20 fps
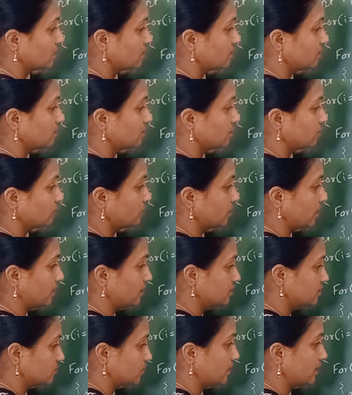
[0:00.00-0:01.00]
here we are
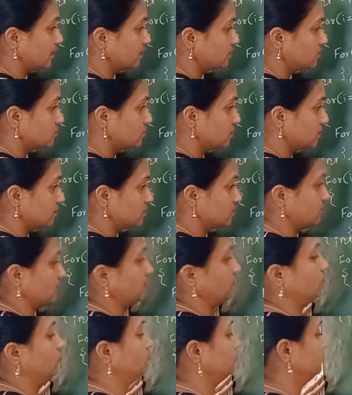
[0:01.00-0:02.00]
displaying j's
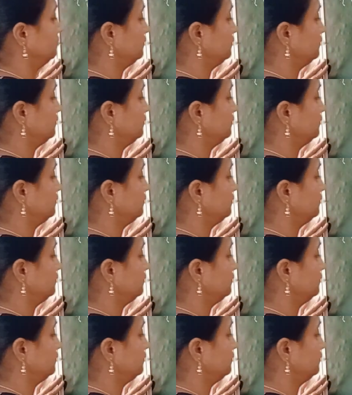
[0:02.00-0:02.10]
value.